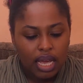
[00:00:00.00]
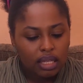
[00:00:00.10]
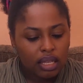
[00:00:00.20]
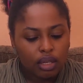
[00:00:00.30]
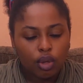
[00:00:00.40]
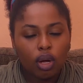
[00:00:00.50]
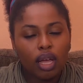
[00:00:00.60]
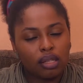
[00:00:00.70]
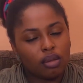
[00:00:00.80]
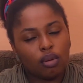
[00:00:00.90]
sexual
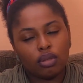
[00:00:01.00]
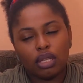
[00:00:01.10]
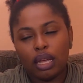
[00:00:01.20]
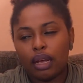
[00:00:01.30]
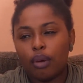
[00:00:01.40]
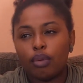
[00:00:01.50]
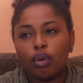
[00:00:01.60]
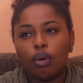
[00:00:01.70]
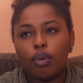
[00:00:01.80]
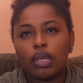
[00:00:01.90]
assault, like I
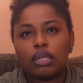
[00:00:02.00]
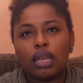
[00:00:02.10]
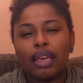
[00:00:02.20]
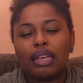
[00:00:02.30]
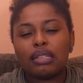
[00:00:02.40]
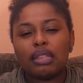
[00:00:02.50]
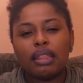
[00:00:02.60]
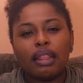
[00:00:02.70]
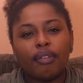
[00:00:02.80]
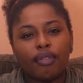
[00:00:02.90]
will always say, is
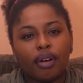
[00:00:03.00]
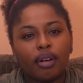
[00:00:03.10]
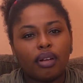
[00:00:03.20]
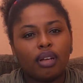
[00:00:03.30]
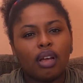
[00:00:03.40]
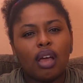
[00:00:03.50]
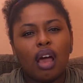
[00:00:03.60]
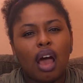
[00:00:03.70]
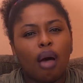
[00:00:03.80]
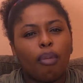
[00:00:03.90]
never
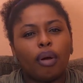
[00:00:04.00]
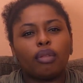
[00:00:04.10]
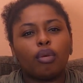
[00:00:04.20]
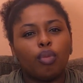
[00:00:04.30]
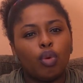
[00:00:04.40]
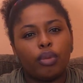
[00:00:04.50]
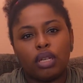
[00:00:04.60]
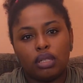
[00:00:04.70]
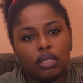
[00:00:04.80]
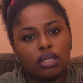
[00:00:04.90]
about the
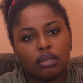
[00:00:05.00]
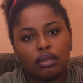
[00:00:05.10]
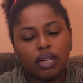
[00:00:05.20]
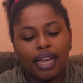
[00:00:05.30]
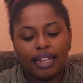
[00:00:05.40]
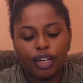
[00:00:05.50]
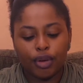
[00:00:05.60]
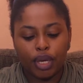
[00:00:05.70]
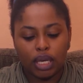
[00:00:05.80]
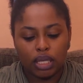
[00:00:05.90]
moment.
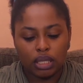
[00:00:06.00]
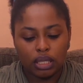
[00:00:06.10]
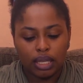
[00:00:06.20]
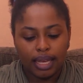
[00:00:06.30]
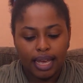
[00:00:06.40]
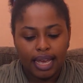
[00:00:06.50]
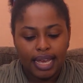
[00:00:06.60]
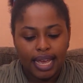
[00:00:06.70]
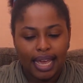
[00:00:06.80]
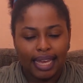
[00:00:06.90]
There is
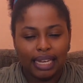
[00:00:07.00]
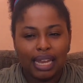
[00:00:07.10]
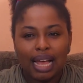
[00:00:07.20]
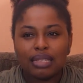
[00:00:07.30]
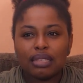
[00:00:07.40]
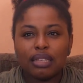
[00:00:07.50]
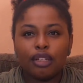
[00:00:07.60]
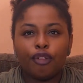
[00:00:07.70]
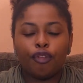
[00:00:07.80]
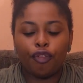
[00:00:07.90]
a
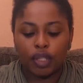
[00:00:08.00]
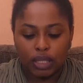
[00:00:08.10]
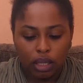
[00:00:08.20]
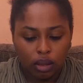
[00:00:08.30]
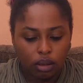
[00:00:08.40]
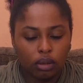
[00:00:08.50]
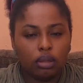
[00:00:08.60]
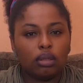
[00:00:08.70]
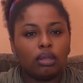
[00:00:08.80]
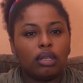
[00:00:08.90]
lasting physical
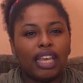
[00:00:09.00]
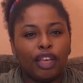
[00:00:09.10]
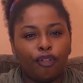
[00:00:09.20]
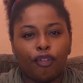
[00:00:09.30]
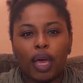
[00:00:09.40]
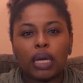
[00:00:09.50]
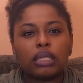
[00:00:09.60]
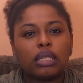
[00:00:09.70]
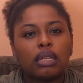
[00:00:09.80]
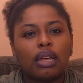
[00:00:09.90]
effect,